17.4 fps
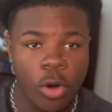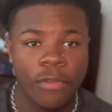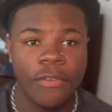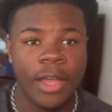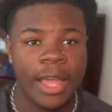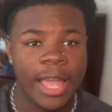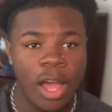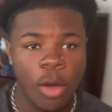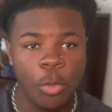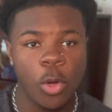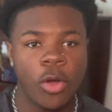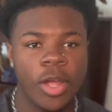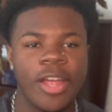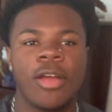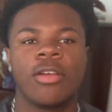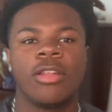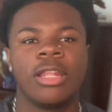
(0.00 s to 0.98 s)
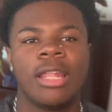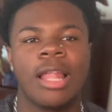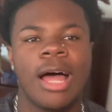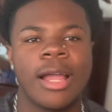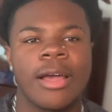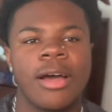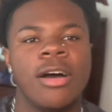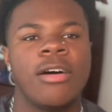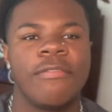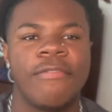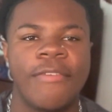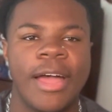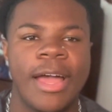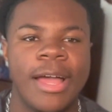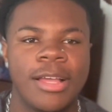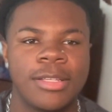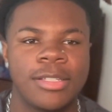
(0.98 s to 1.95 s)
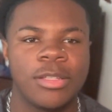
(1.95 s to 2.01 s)
fast, help your hair lock up
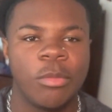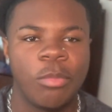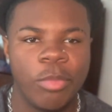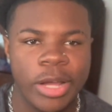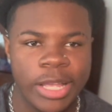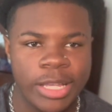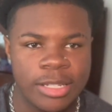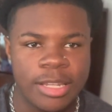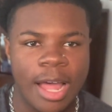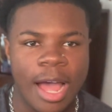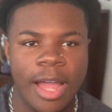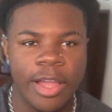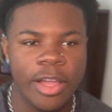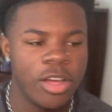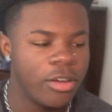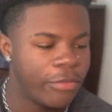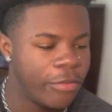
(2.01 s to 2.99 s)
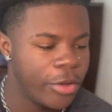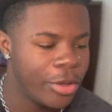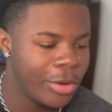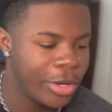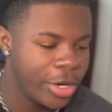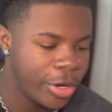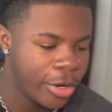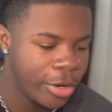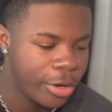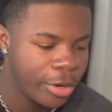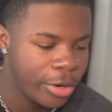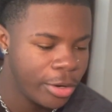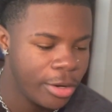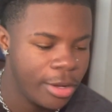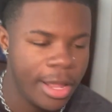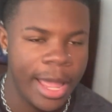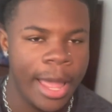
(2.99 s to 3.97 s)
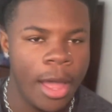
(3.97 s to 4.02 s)
fast, but it's not good for your hair
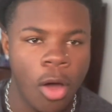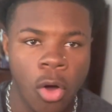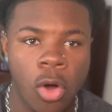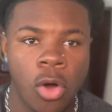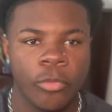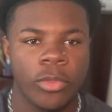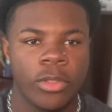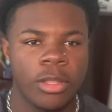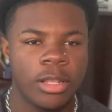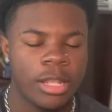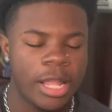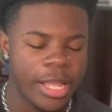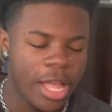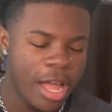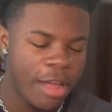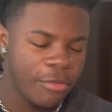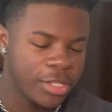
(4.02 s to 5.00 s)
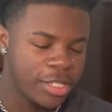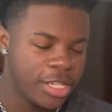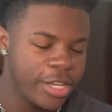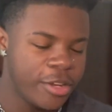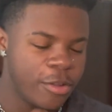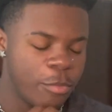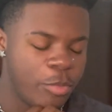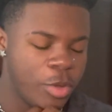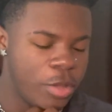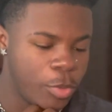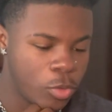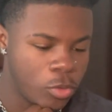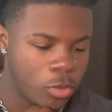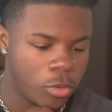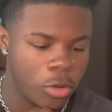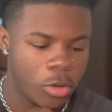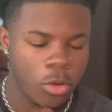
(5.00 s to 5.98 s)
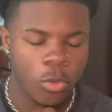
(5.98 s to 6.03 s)
at all. Like, I ever seen them
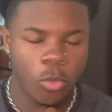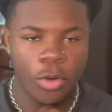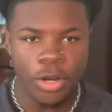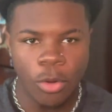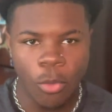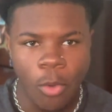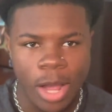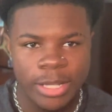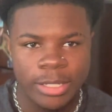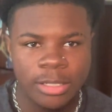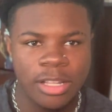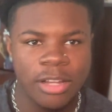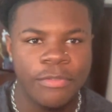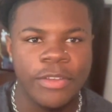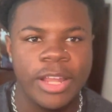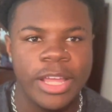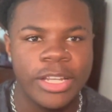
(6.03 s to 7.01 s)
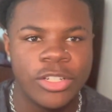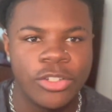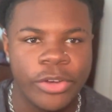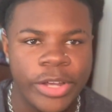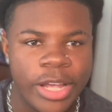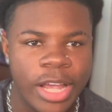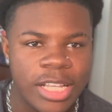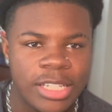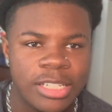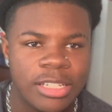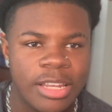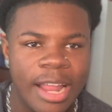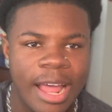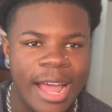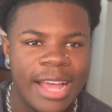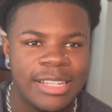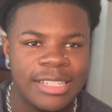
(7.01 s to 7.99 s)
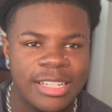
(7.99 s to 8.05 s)
people with the white stuff in their dreads, it's
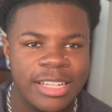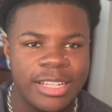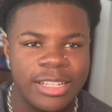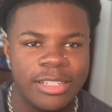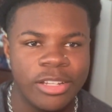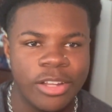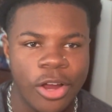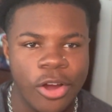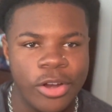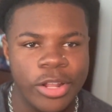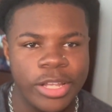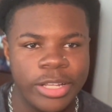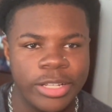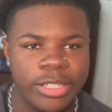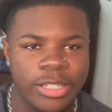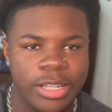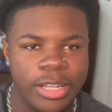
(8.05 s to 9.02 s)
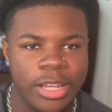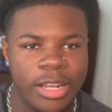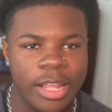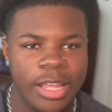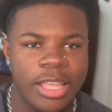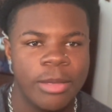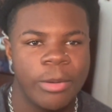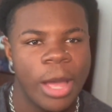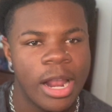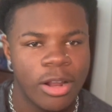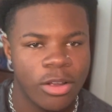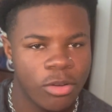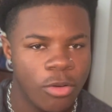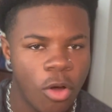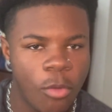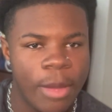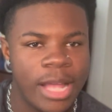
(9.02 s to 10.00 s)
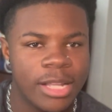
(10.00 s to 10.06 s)
nasty, it's dirty and shit, and they keep gotta
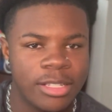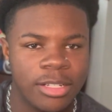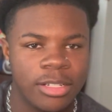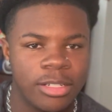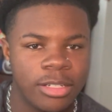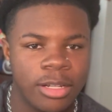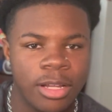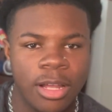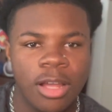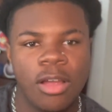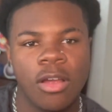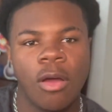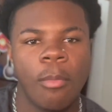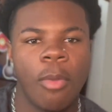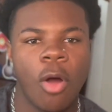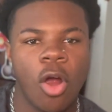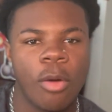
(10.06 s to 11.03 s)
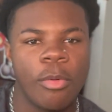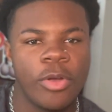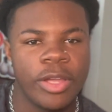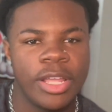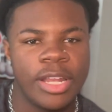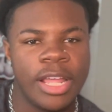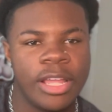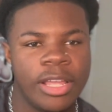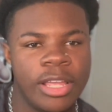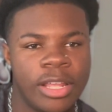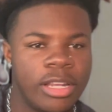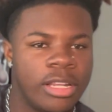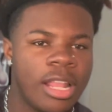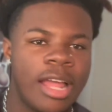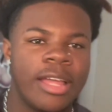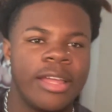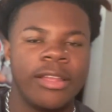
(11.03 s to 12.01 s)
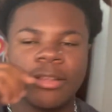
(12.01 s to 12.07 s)
go back to the barber and getting
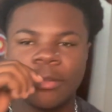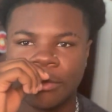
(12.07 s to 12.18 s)
like,